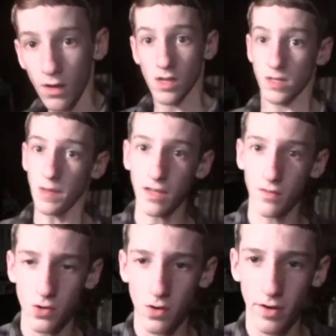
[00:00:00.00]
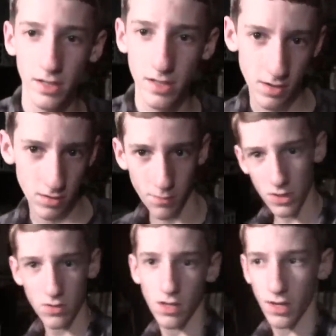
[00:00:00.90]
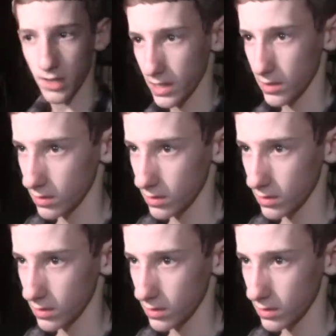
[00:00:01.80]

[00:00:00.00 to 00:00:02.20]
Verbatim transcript: Speaking of drawings, here's a picture that I did